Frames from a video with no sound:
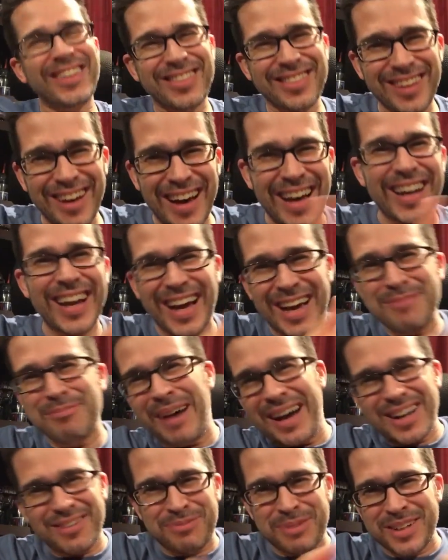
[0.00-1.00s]
you thought I
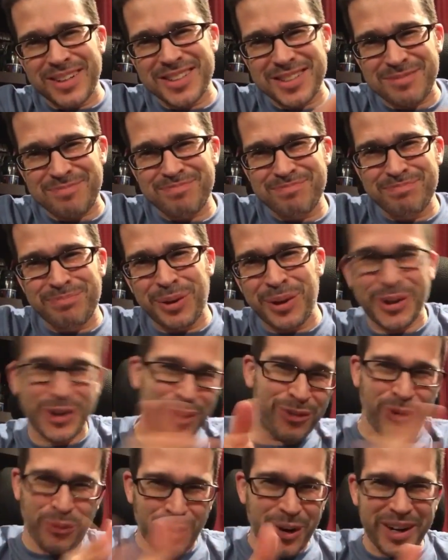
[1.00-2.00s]
might have been just
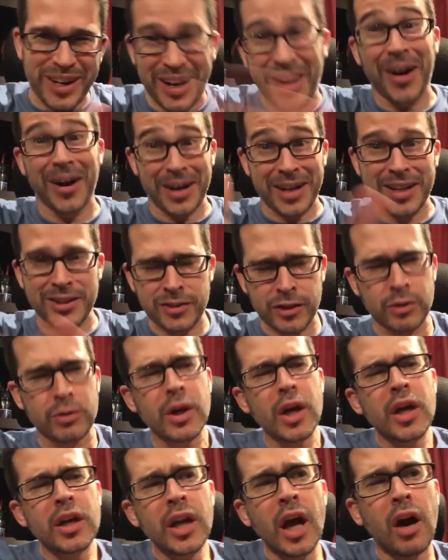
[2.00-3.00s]
pulling over one and calling it two.
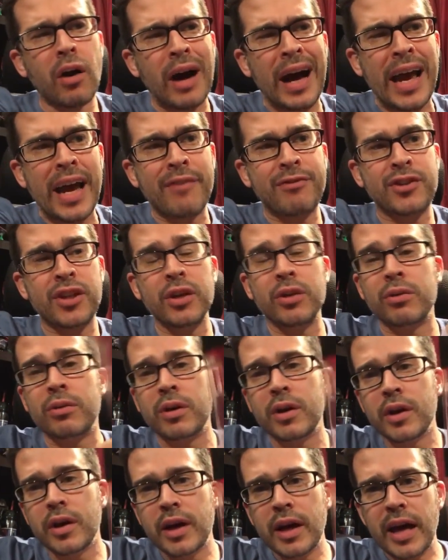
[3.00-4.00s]
No, I have
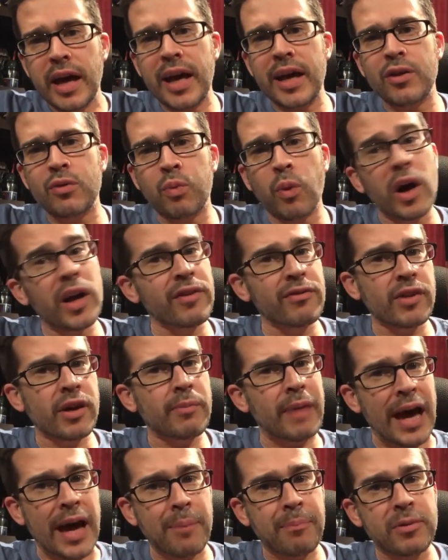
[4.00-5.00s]
two. And one of
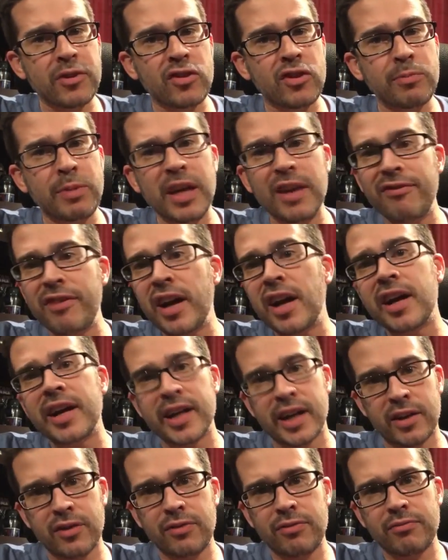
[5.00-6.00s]
them happens to be a
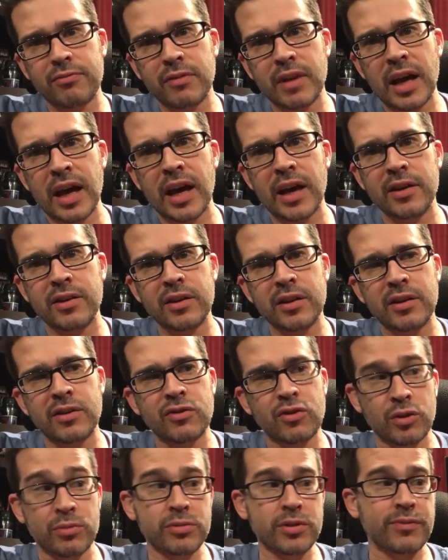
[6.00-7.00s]
variant, not
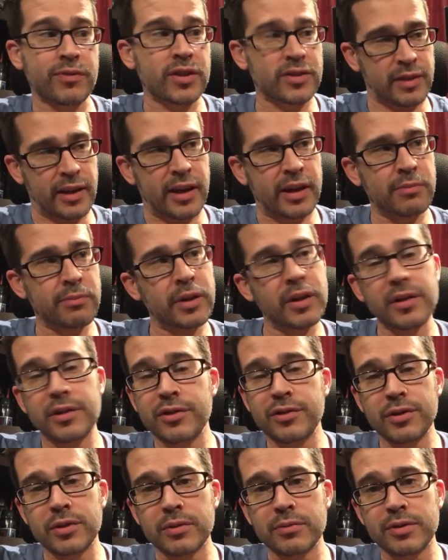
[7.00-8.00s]
in terms of design, but
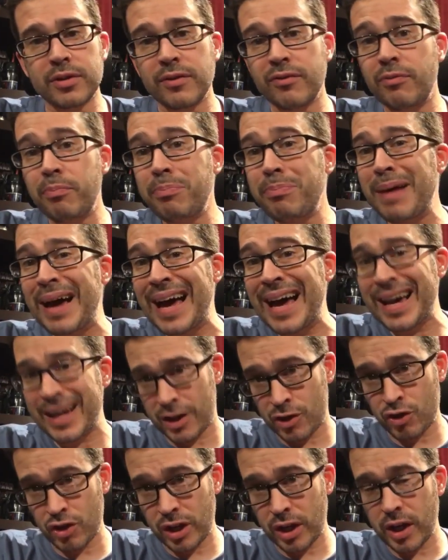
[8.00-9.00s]
in terms of
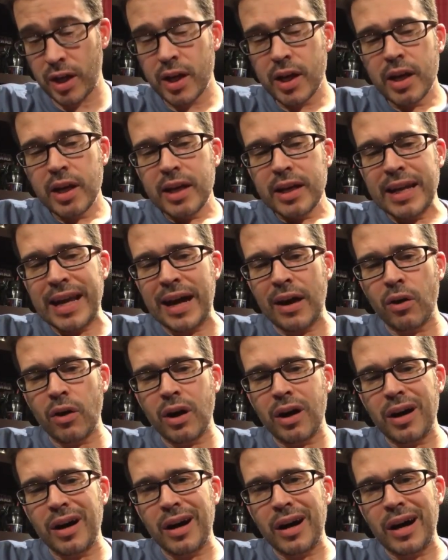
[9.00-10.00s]
packaging.
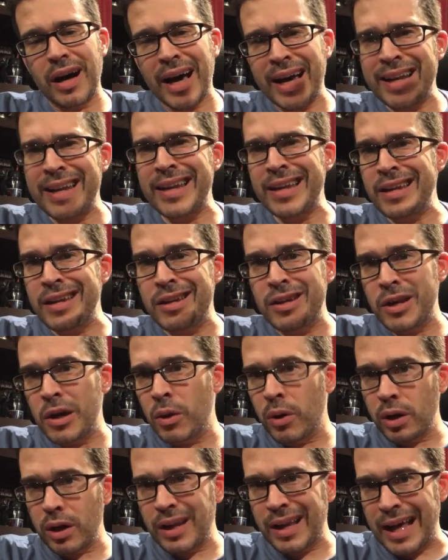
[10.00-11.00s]
Now, I didn't
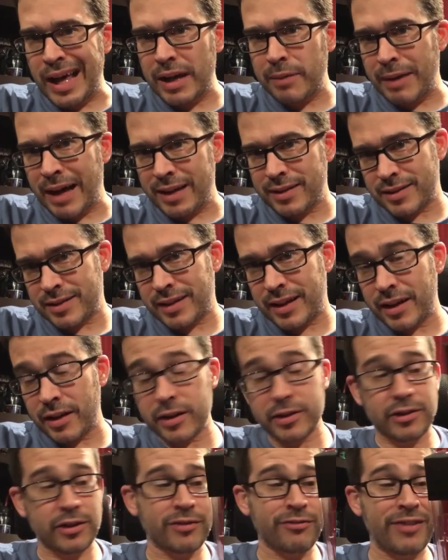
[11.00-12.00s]
know a lot about this
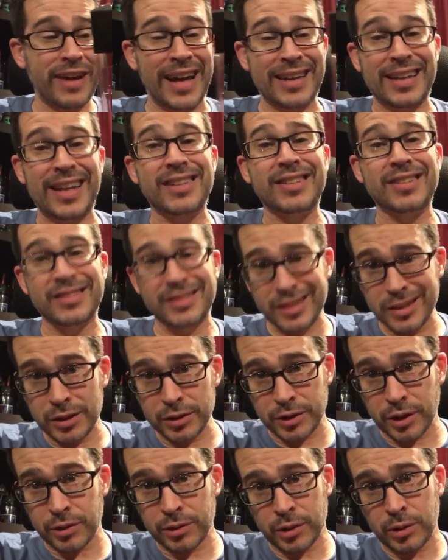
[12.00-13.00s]
character. In fact, I
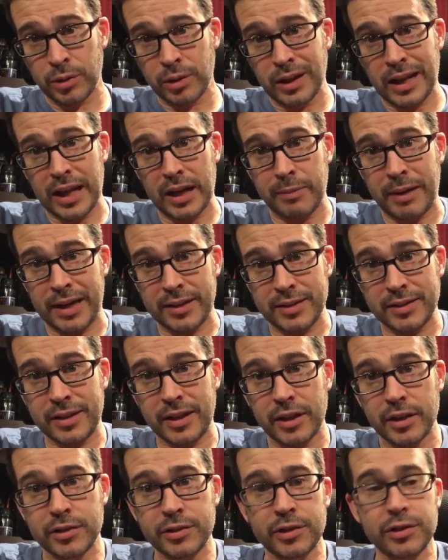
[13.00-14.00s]
still don't know a lot about this
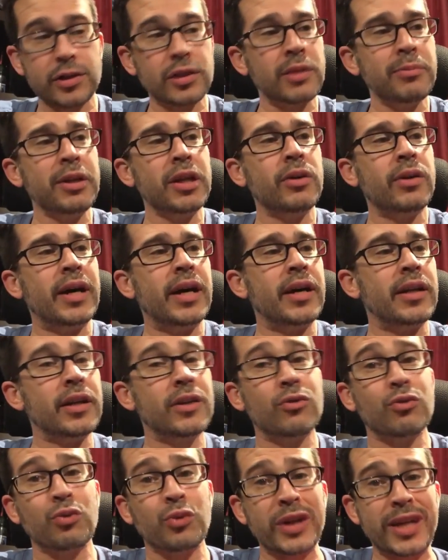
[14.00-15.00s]
character. So let me go ahead
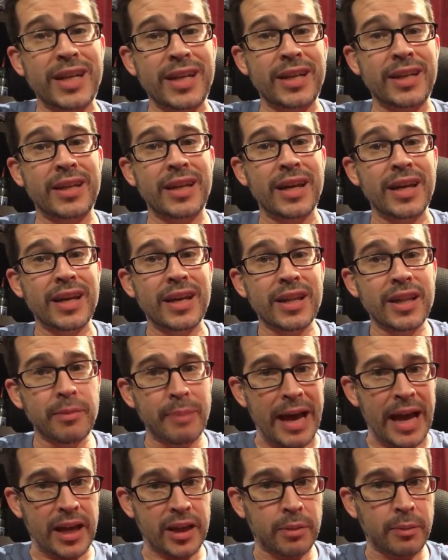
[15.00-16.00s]
and read the
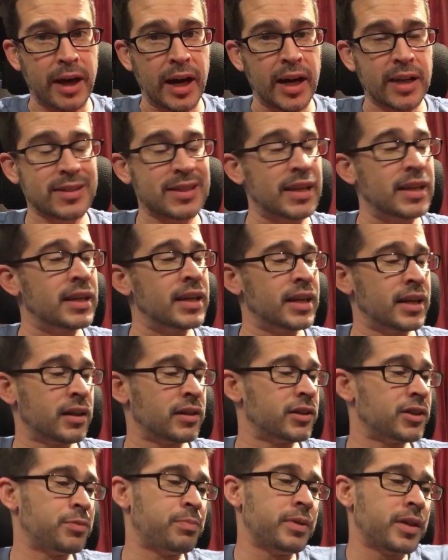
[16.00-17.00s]
back of the box in
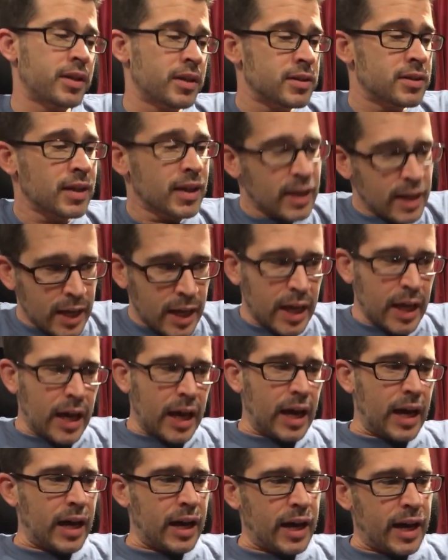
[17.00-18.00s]
English because
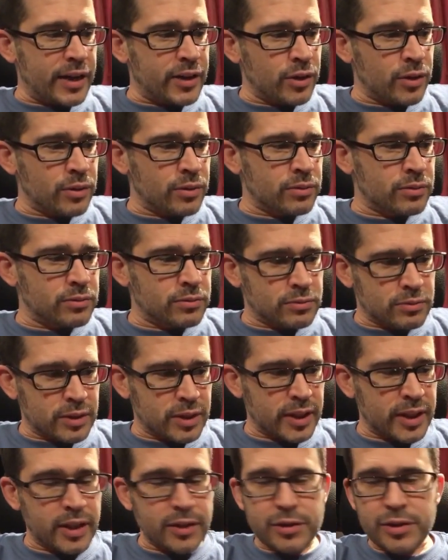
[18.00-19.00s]
I don't
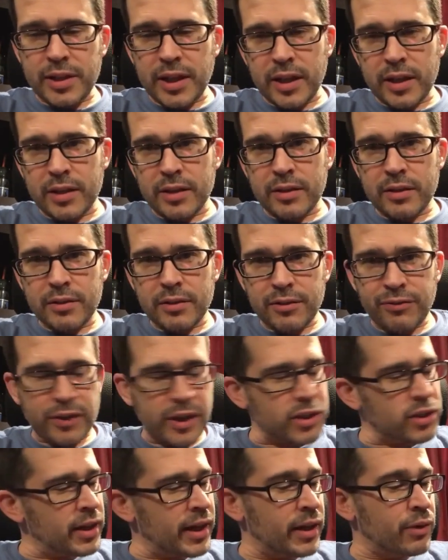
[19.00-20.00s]
really understand the
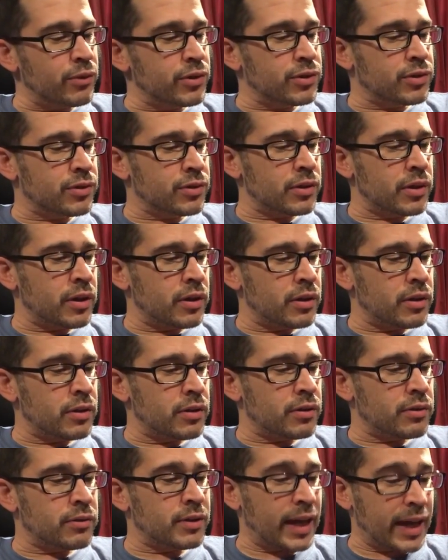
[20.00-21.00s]
French language,
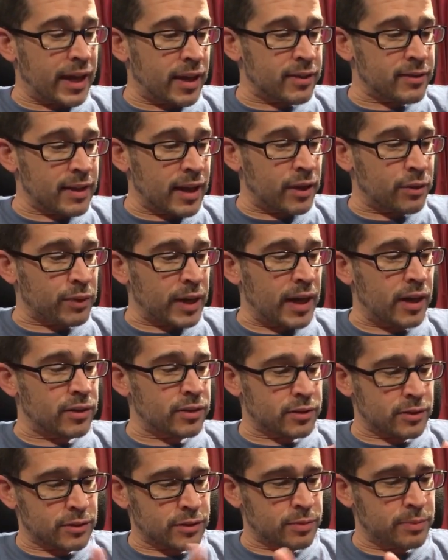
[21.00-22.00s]
and Diana's not
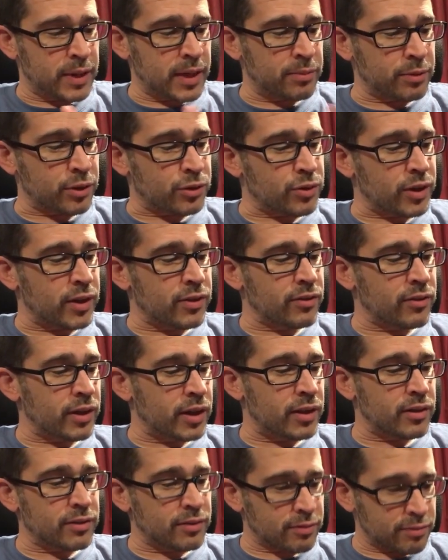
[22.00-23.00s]
around to be able to
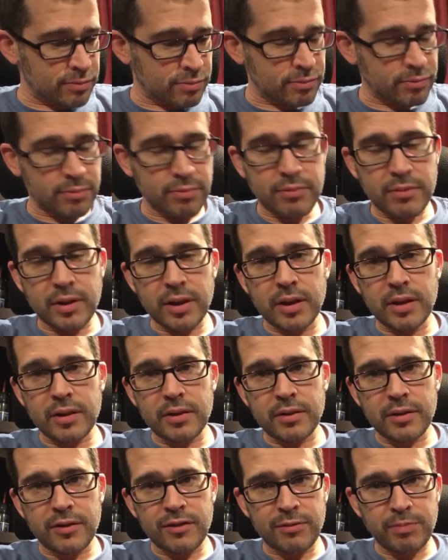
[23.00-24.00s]
translate the
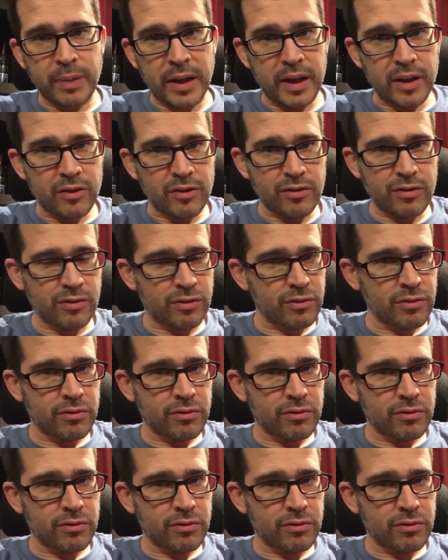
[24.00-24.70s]
uh, the Spanish